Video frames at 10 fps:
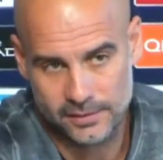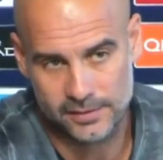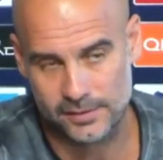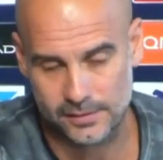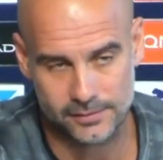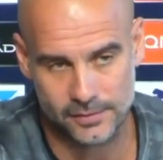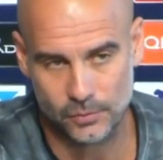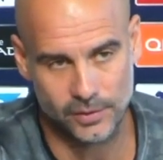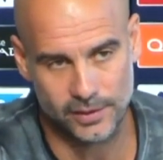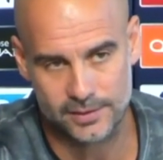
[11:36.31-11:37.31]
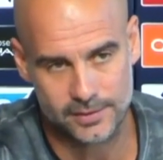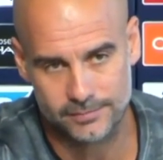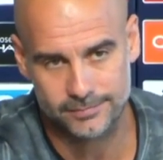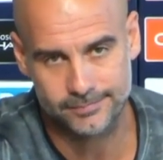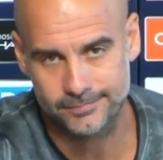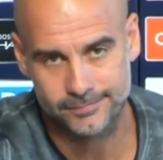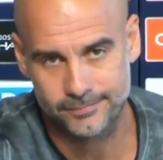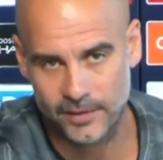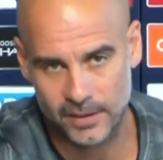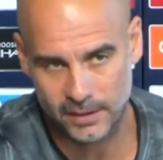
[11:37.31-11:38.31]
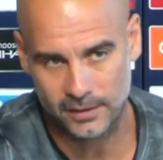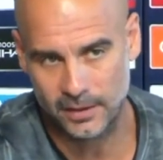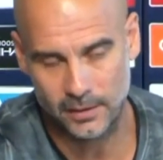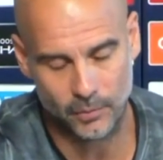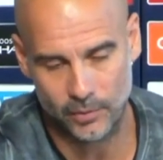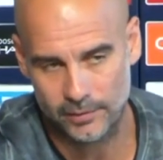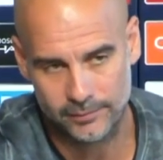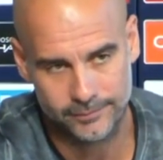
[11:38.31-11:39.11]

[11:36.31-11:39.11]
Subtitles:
It's what it is, here and everywhere.